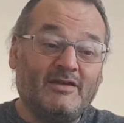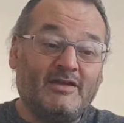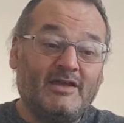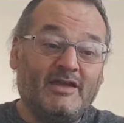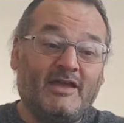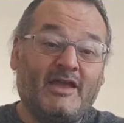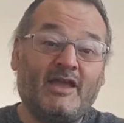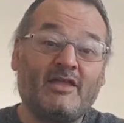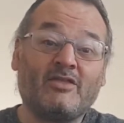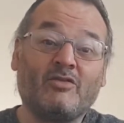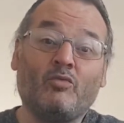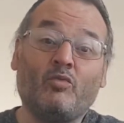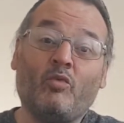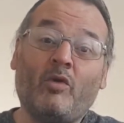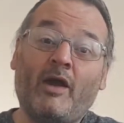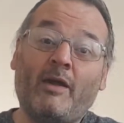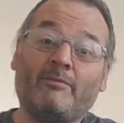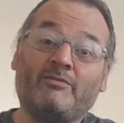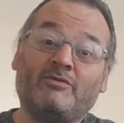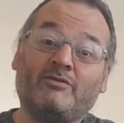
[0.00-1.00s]
it gets
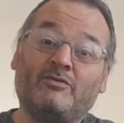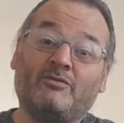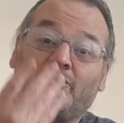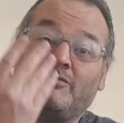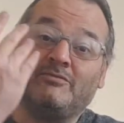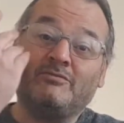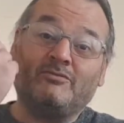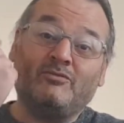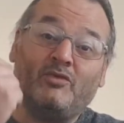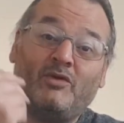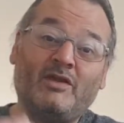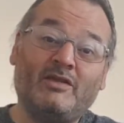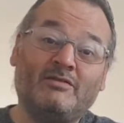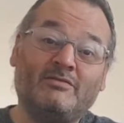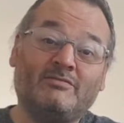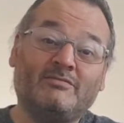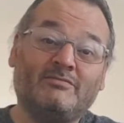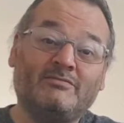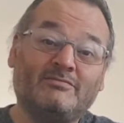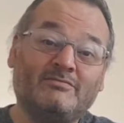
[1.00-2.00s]
wiped
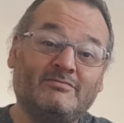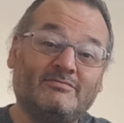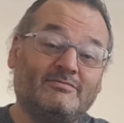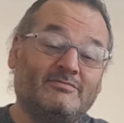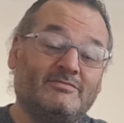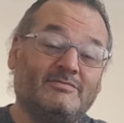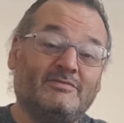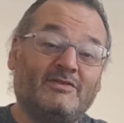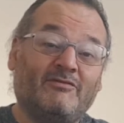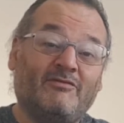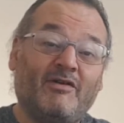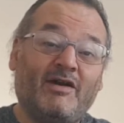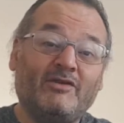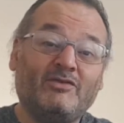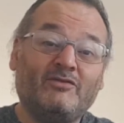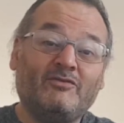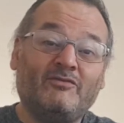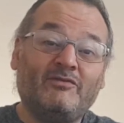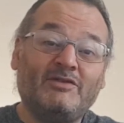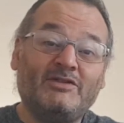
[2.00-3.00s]
when the
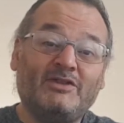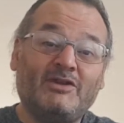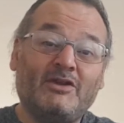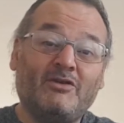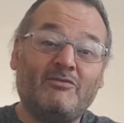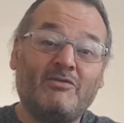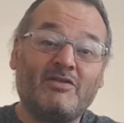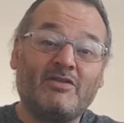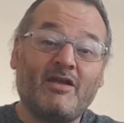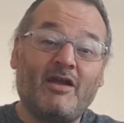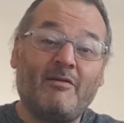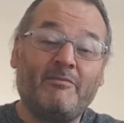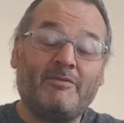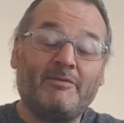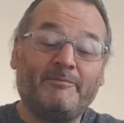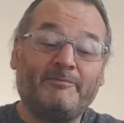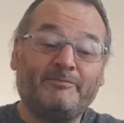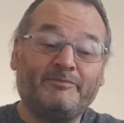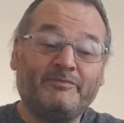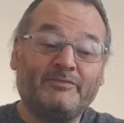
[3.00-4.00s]
final video is up.
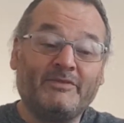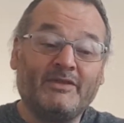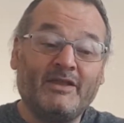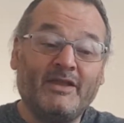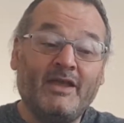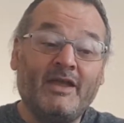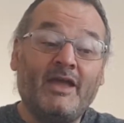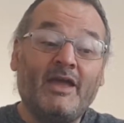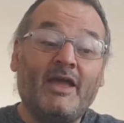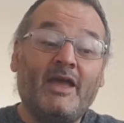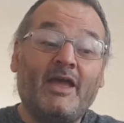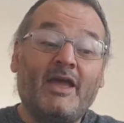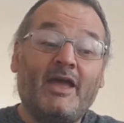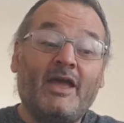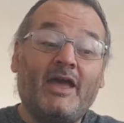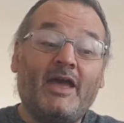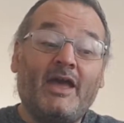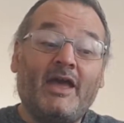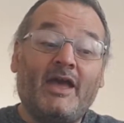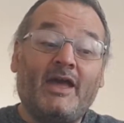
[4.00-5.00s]

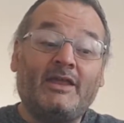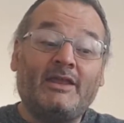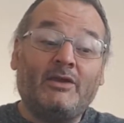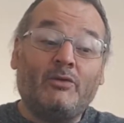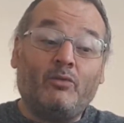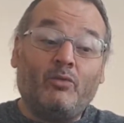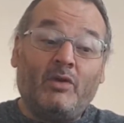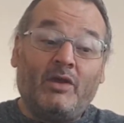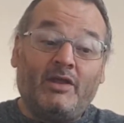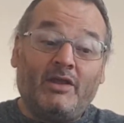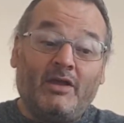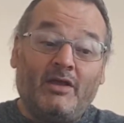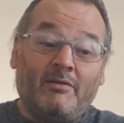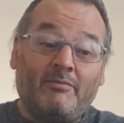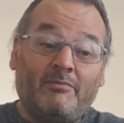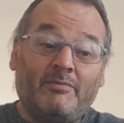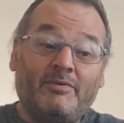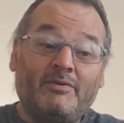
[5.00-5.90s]
And it went up